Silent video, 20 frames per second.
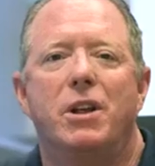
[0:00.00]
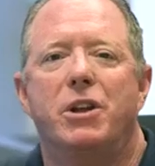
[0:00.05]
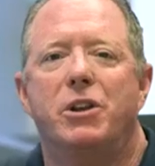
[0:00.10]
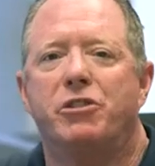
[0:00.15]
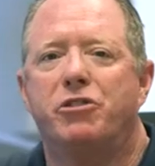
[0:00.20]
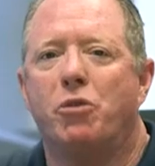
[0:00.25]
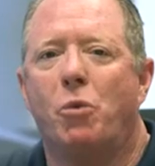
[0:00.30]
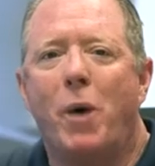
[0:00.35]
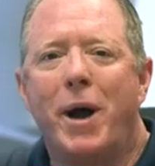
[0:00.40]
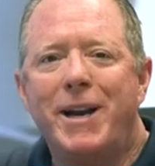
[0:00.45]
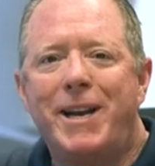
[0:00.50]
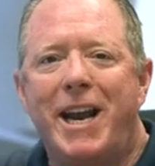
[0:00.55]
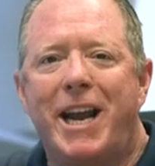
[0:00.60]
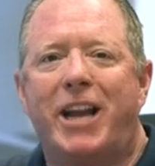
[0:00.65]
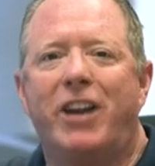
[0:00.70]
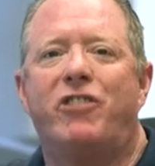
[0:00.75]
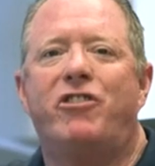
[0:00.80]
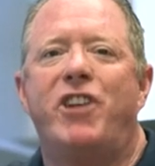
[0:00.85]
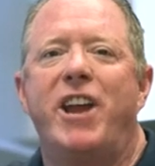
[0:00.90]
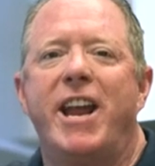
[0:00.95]
So why take
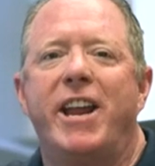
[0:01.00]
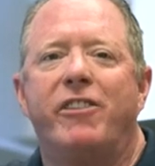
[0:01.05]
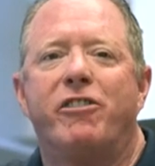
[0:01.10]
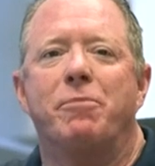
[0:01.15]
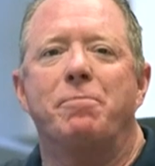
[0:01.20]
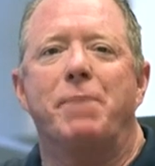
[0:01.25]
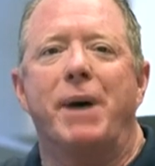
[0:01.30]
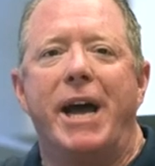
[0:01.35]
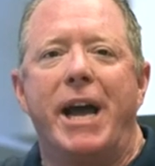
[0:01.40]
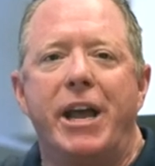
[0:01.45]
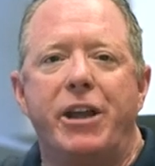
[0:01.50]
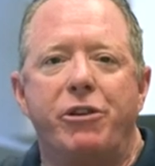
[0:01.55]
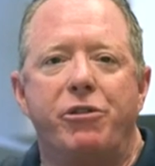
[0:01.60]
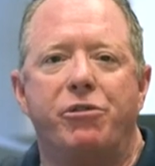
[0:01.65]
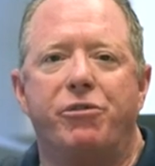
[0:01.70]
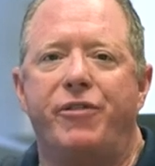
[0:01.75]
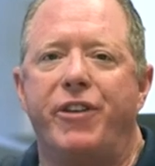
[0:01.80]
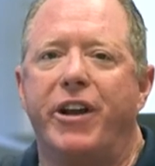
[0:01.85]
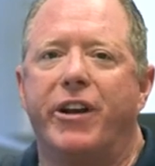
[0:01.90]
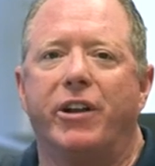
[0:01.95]
a chance and buy a
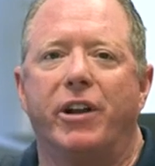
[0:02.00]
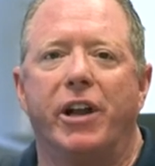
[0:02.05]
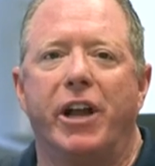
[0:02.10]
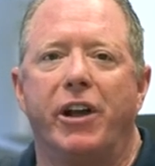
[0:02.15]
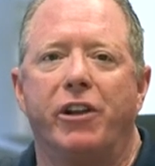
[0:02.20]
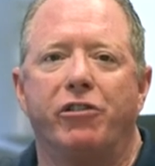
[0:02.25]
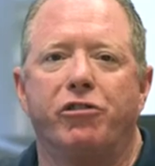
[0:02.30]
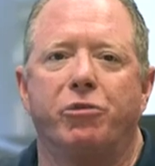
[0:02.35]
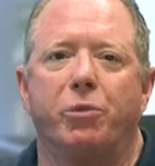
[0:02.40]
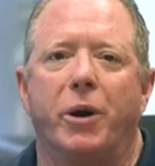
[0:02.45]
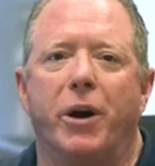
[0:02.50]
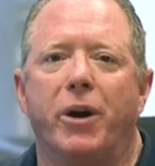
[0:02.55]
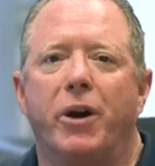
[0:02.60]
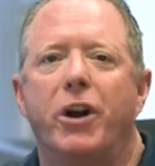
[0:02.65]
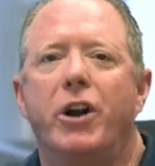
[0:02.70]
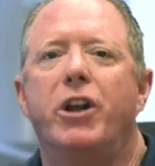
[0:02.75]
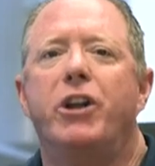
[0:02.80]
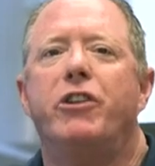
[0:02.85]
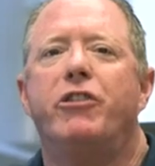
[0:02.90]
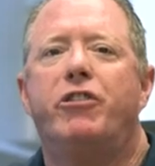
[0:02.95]
used vehicle elsewhere?
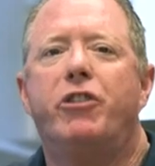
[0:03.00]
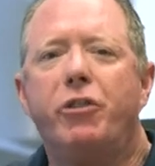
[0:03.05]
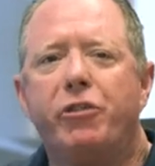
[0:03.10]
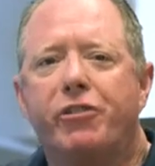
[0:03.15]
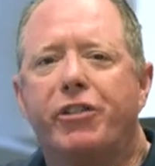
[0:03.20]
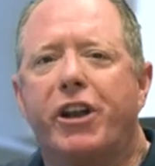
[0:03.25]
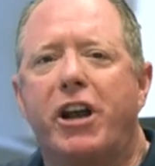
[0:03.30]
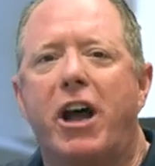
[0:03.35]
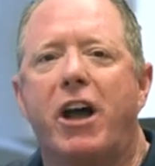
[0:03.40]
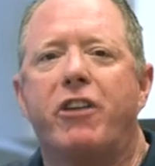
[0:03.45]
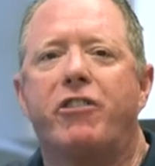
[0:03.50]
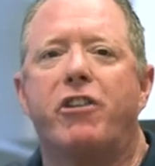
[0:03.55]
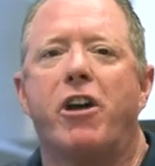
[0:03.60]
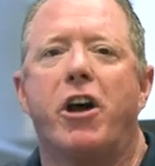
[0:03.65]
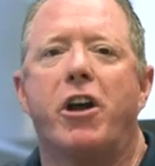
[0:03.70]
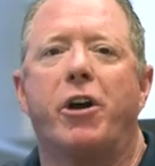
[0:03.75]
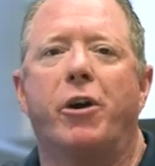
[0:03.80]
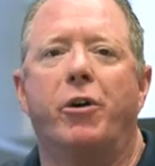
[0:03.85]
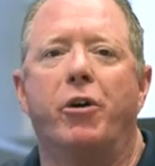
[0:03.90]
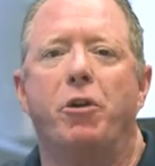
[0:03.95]
Choose the Gosch
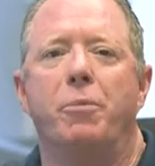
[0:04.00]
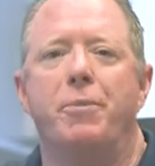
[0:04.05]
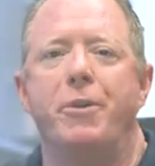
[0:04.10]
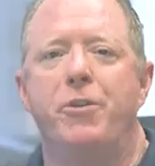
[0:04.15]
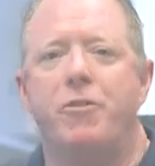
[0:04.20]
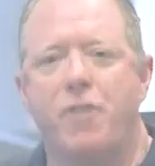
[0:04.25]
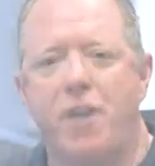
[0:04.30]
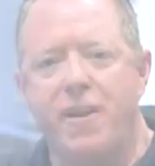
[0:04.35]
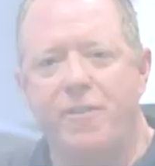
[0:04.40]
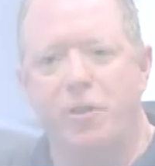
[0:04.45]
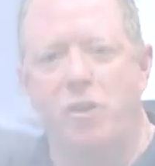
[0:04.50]
Auto Group and drive